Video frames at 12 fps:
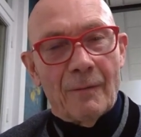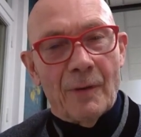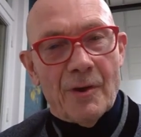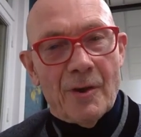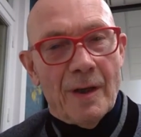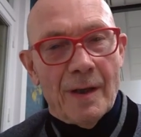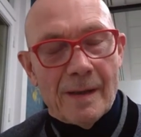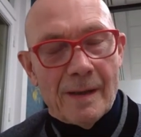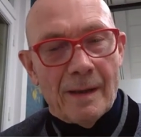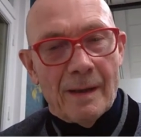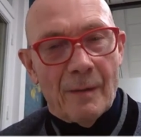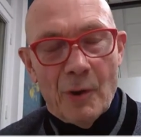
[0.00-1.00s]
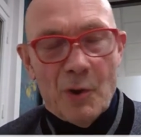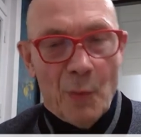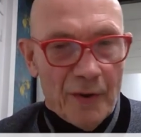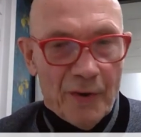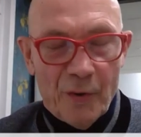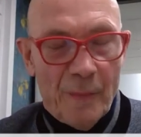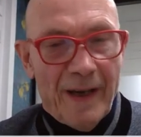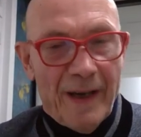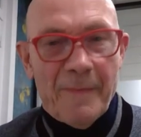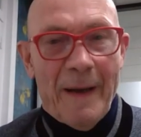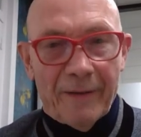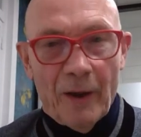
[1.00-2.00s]
which was to be
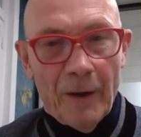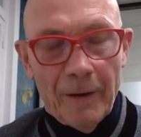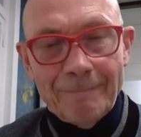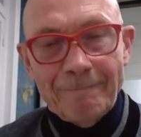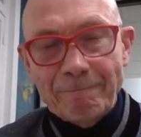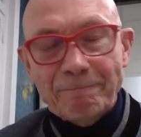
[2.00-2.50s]
expected,